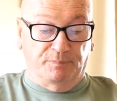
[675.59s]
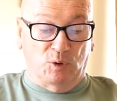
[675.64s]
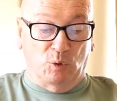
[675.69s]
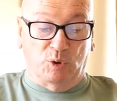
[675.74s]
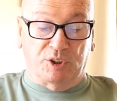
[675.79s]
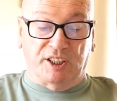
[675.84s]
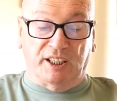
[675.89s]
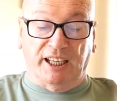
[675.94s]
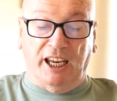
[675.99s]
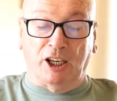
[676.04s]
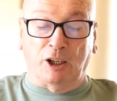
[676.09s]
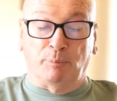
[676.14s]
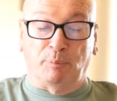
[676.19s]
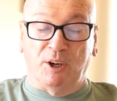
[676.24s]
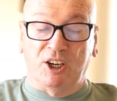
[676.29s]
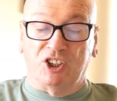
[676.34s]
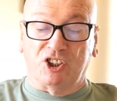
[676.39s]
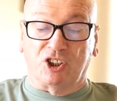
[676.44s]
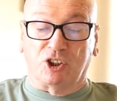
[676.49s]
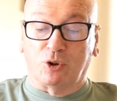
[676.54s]
was to get a
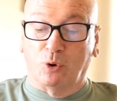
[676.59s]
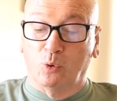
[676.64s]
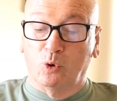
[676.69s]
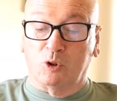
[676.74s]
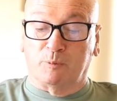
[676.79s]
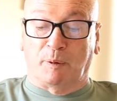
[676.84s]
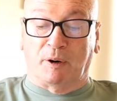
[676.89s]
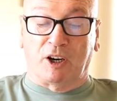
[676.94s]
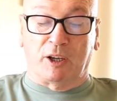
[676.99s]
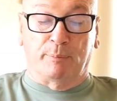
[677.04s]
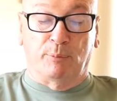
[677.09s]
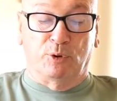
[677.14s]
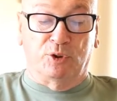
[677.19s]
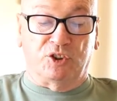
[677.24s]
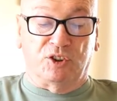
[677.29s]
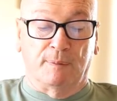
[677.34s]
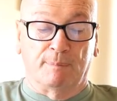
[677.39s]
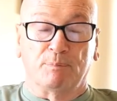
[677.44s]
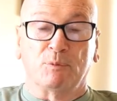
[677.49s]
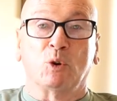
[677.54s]
piece of gooseberry
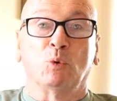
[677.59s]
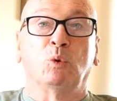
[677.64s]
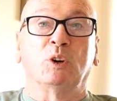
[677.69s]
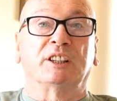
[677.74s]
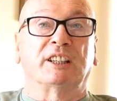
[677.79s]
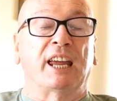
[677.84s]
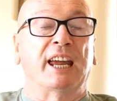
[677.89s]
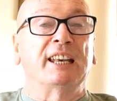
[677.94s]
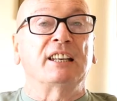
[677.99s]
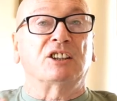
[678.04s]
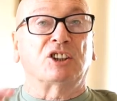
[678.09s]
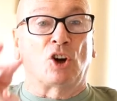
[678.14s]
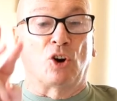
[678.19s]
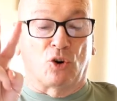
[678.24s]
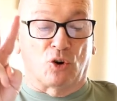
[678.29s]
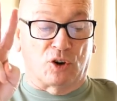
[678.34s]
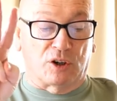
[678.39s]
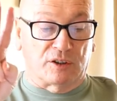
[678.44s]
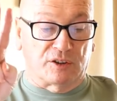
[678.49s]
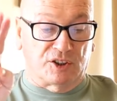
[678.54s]
bush with 10
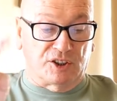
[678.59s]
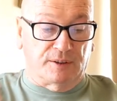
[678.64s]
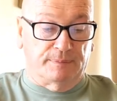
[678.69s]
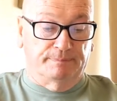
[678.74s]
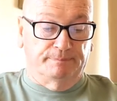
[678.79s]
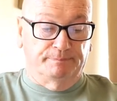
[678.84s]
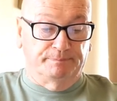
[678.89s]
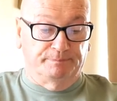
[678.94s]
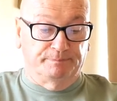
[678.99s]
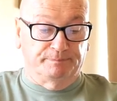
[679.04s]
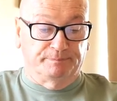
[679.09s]
thorns,